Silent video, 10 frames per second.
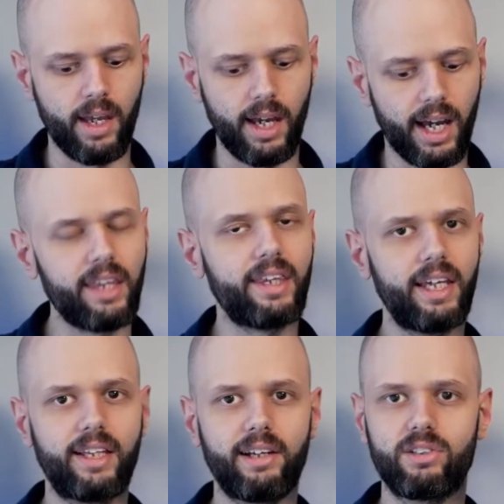I think
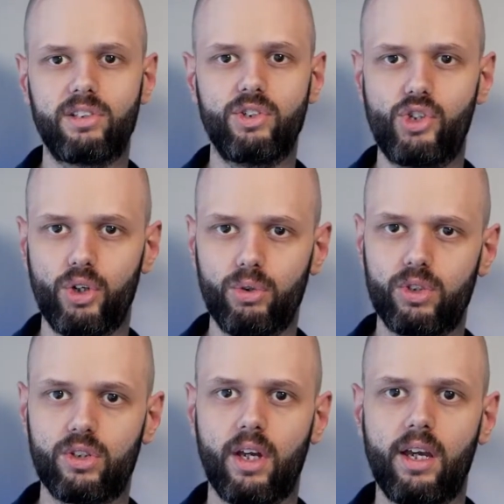that's the
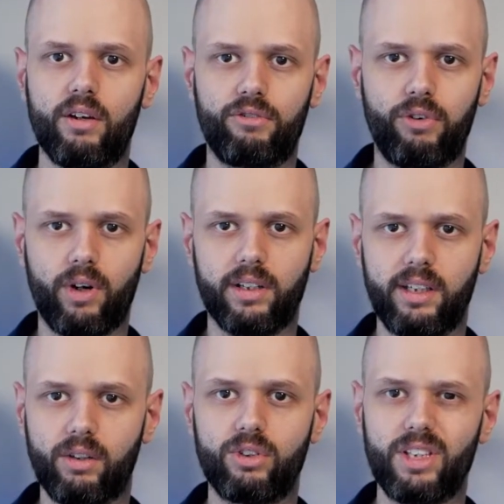juice for a
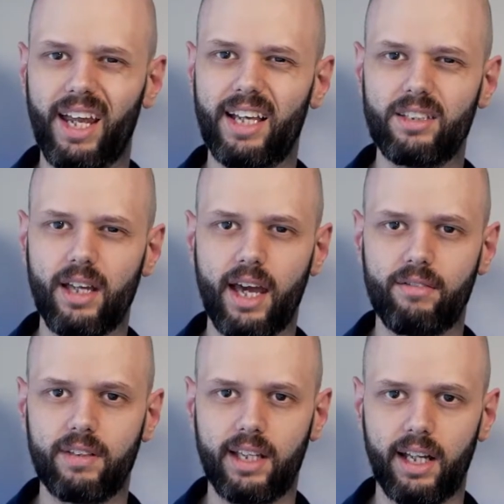DLC. It has to
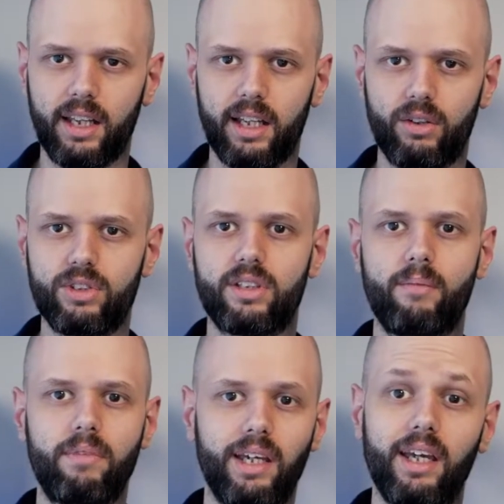have that little
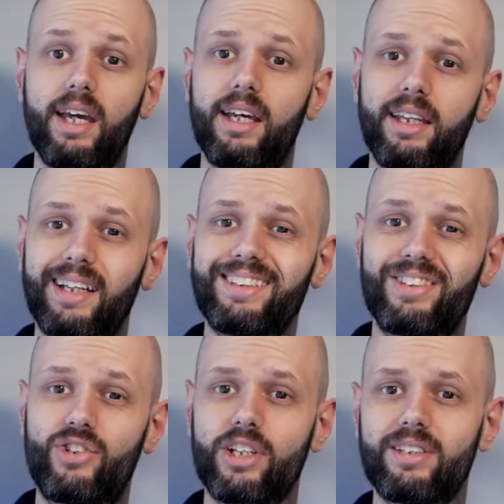something that's
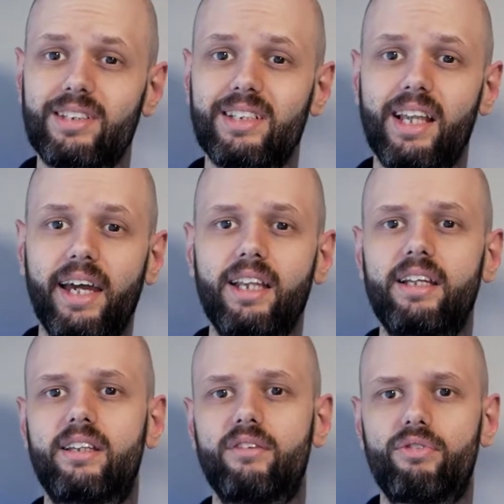just slightly
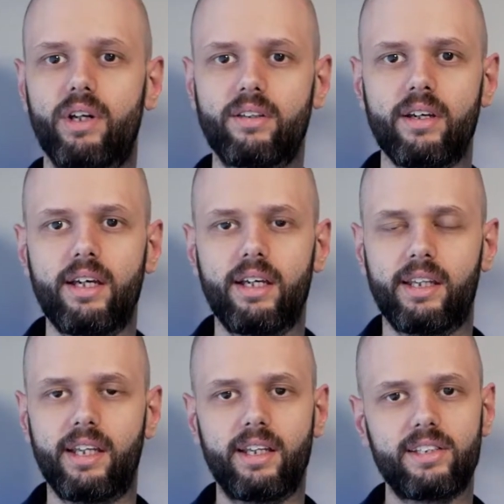different
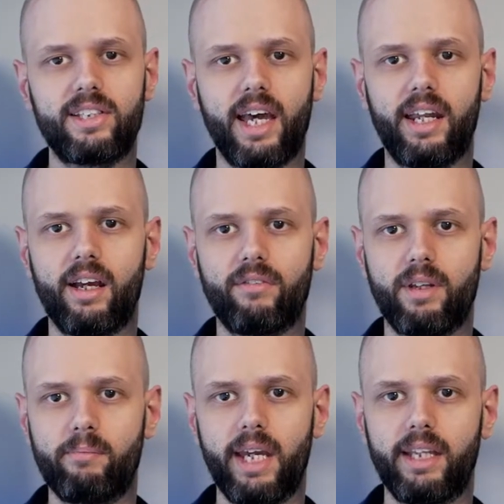than the setting of the
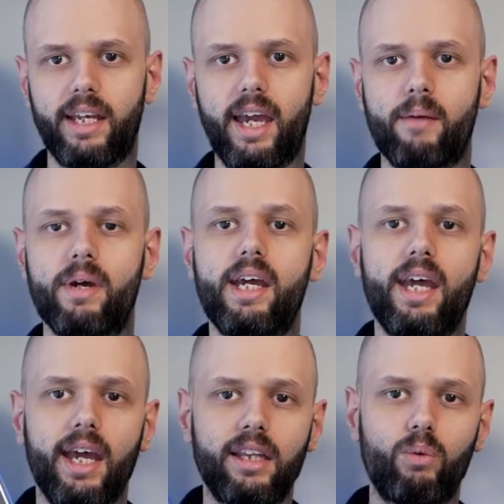main game.
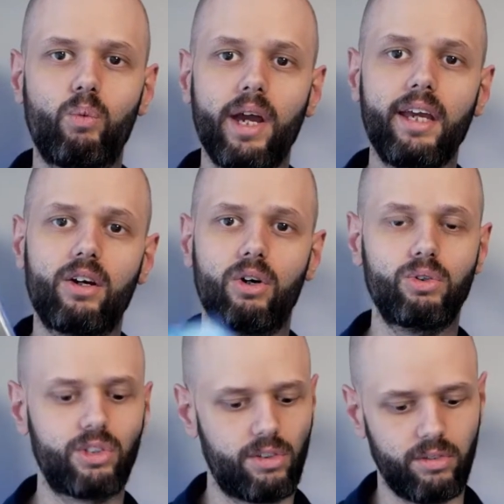And the way
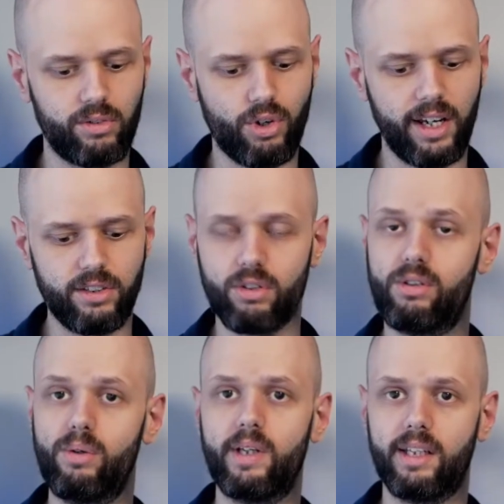Ghost tries to
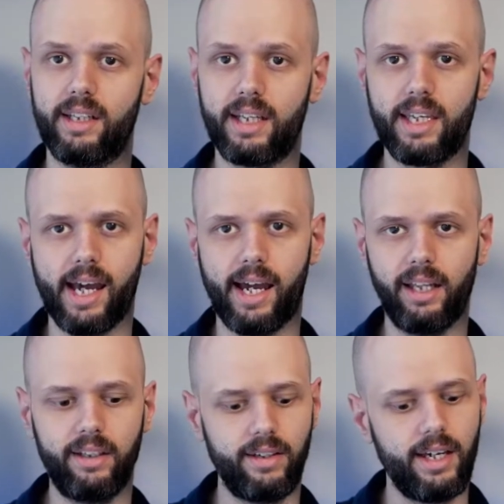do it in Iki
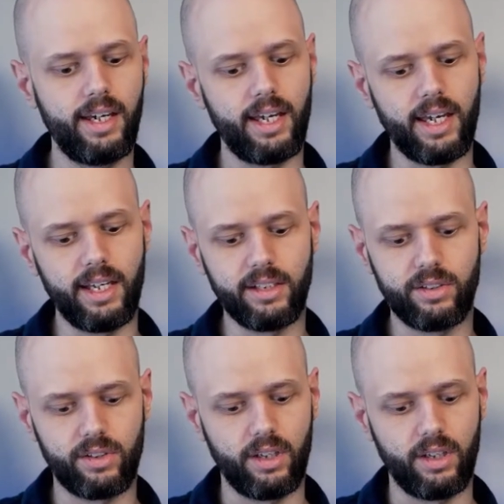Island is